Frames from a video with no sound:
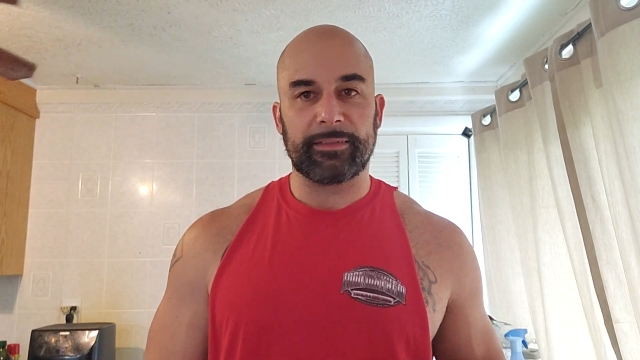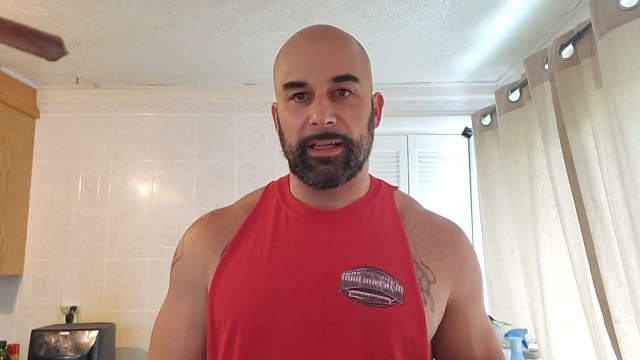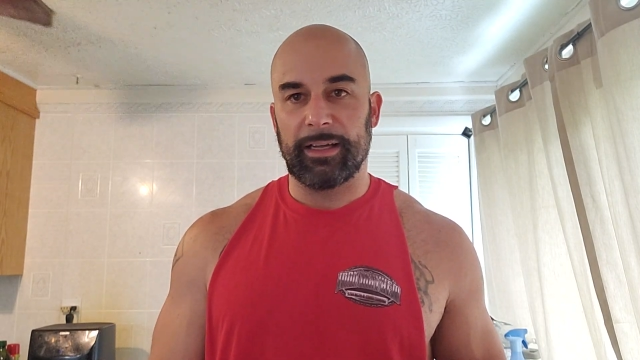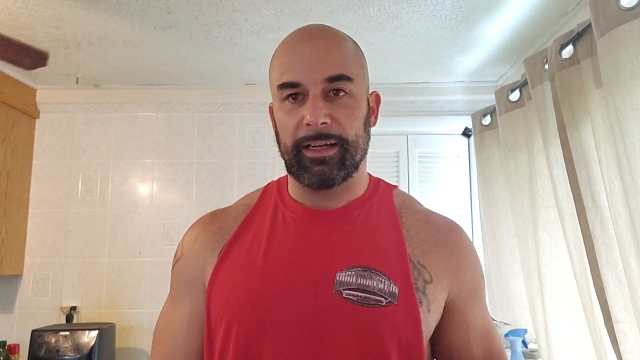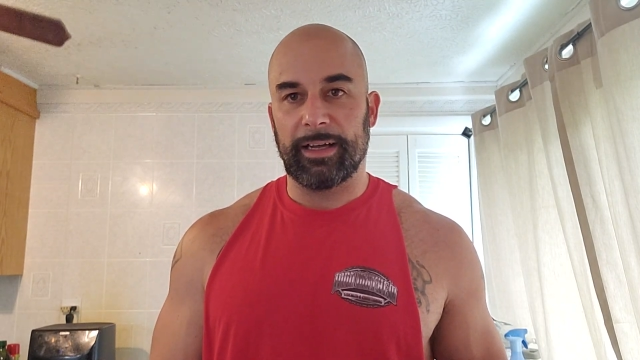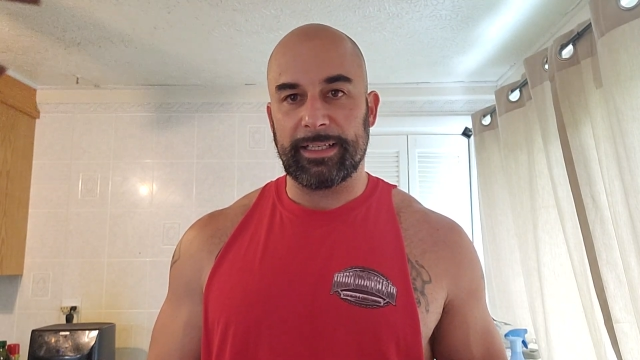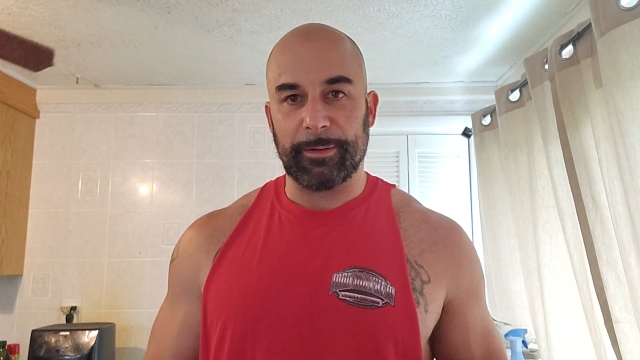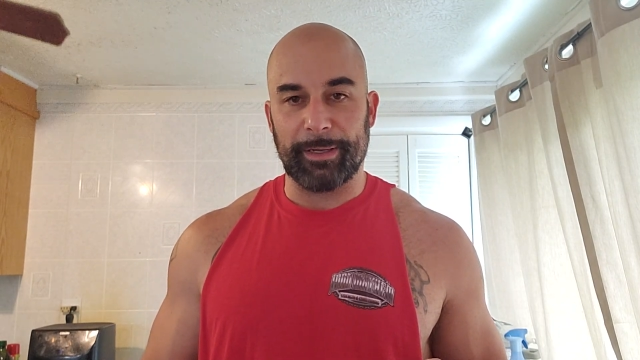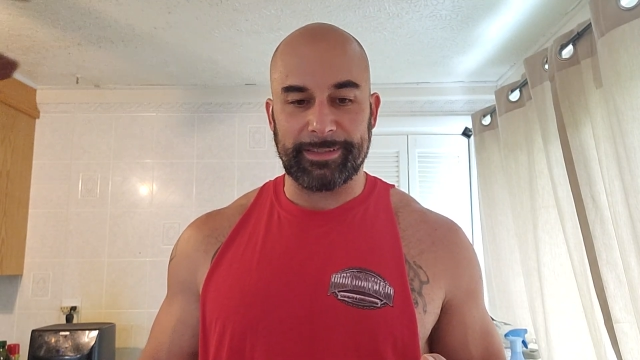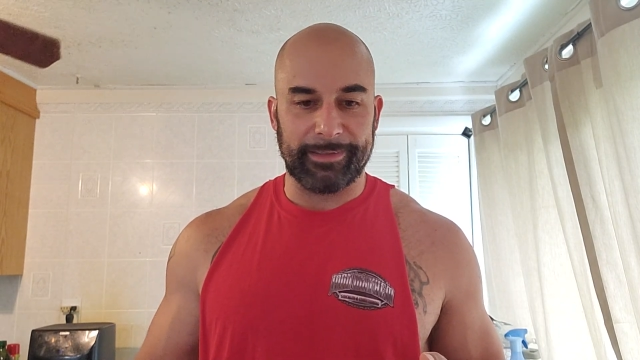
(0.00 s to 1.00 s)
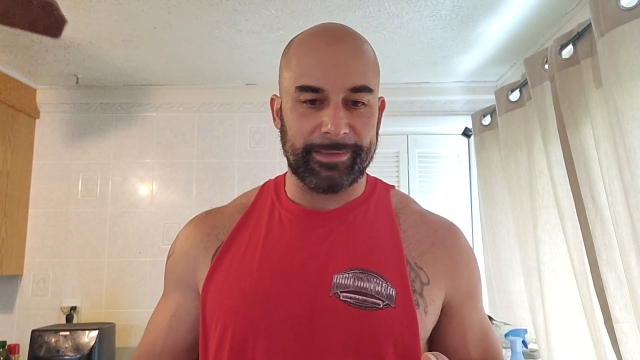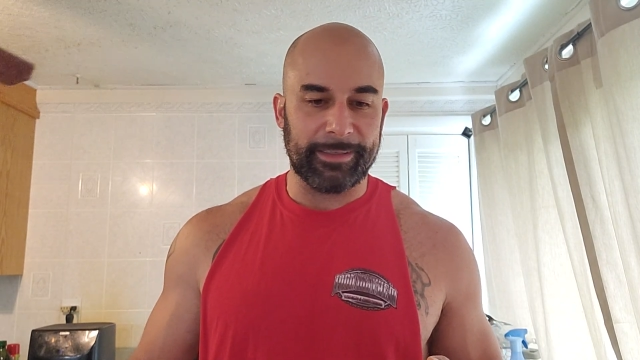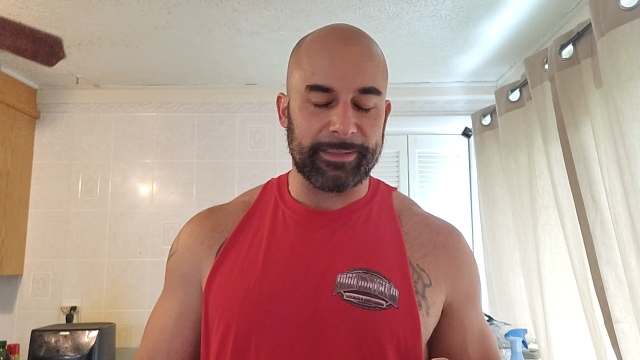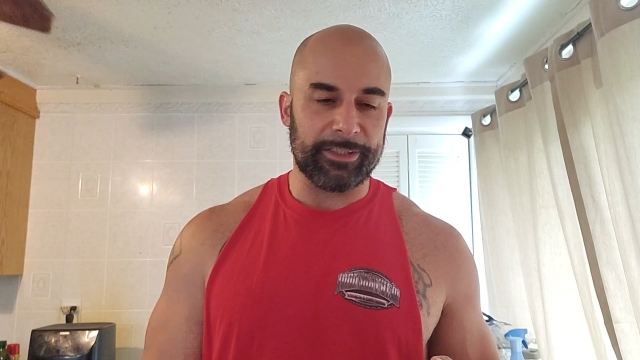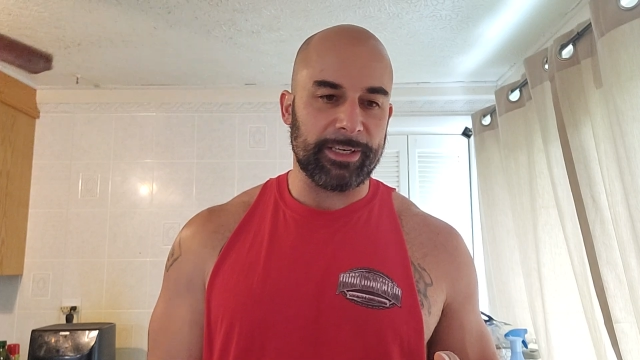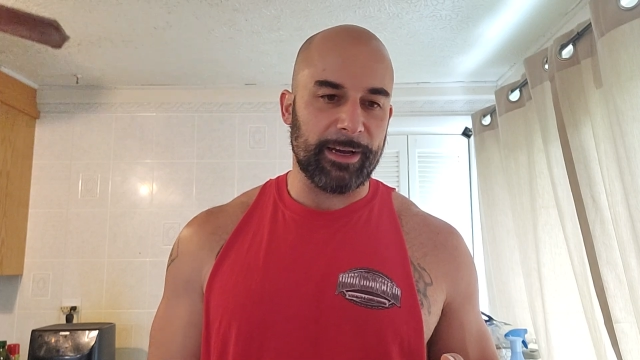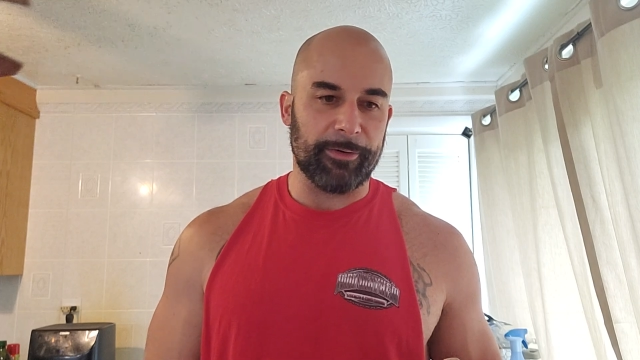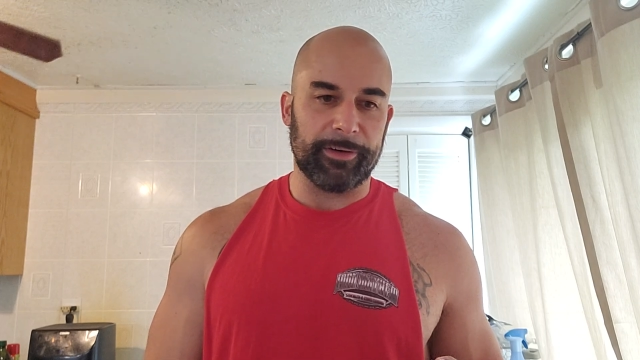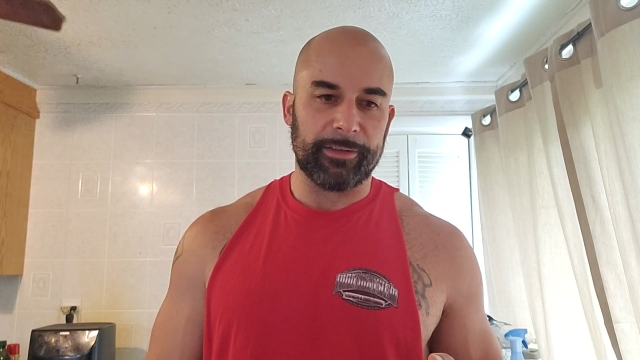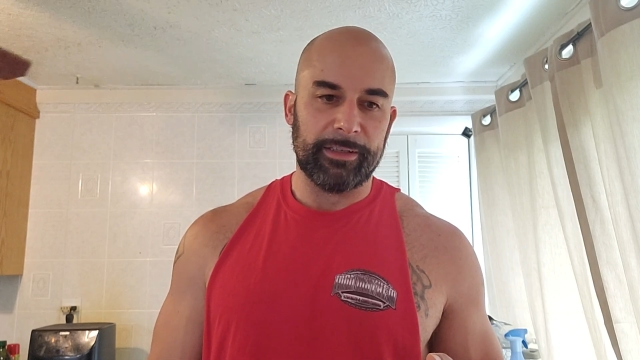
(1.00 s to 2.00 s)
I tell my son to get in the
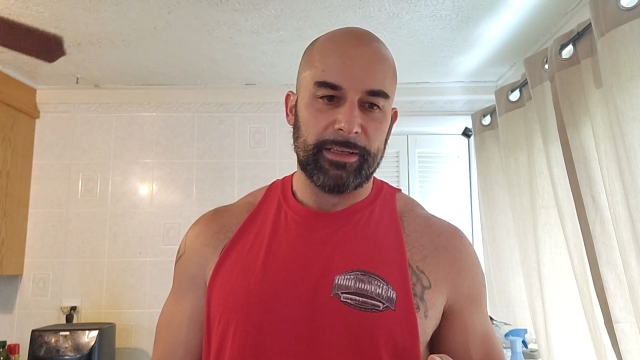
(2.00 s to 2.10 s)
shower,